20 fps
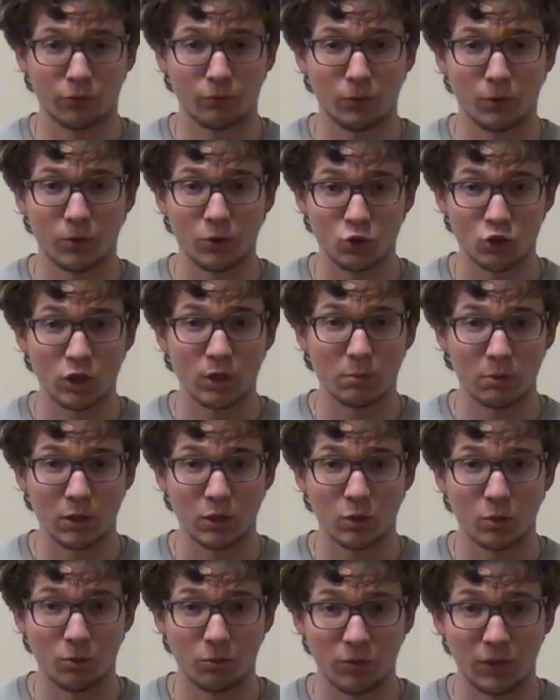for the
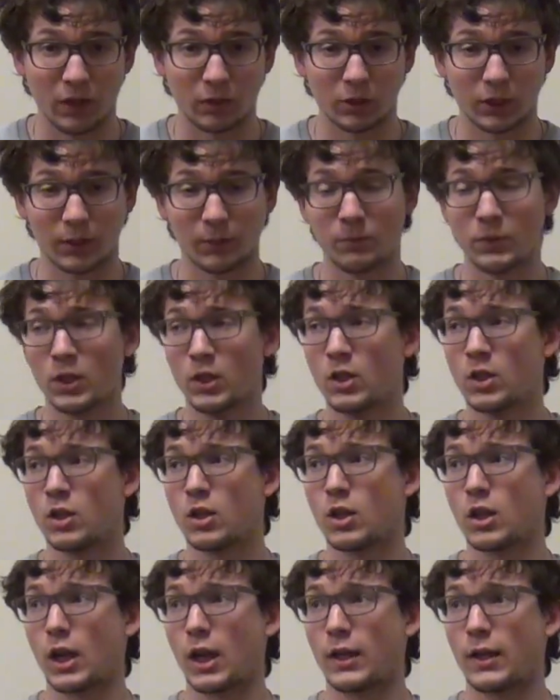GPU failing.
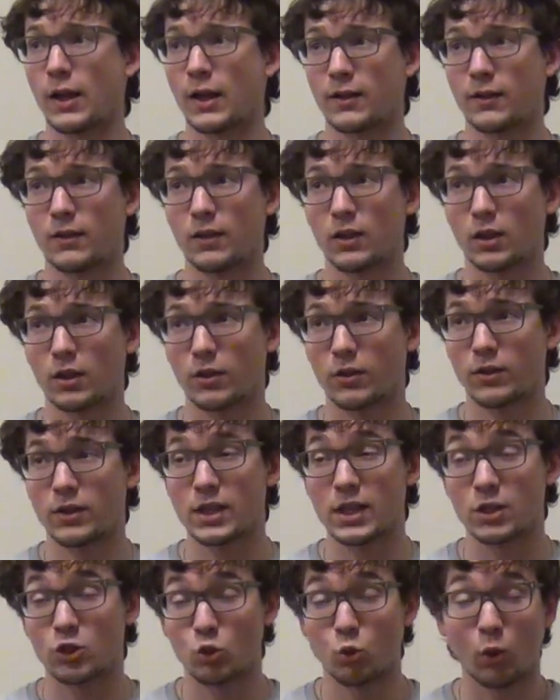And I think
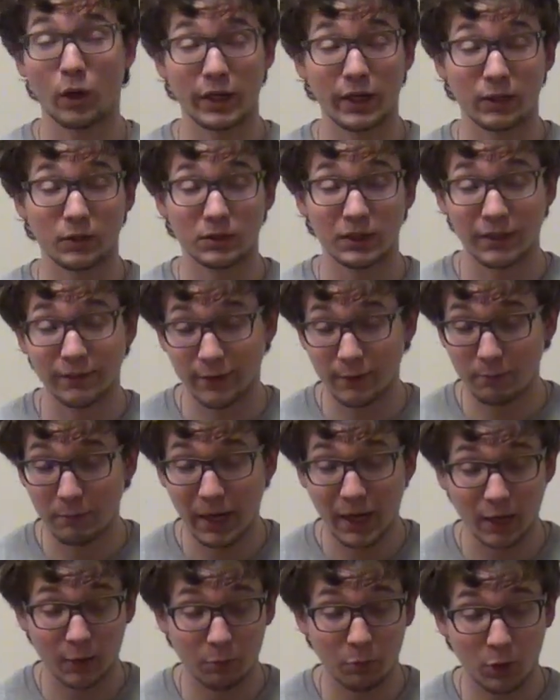the 2011
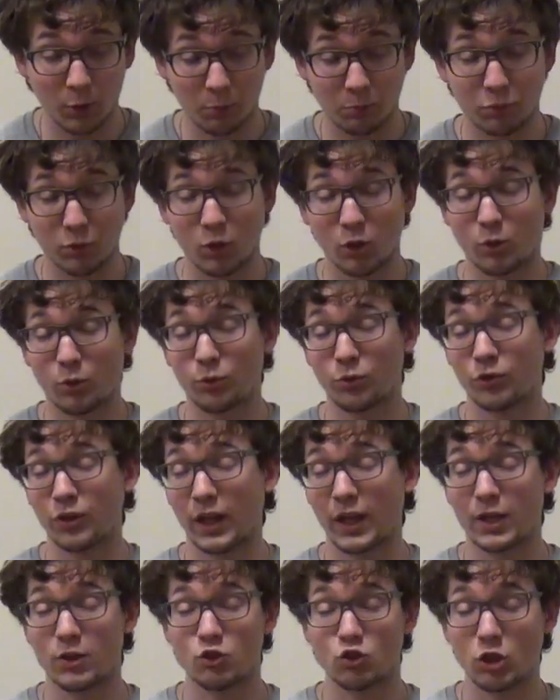MacBook Pros had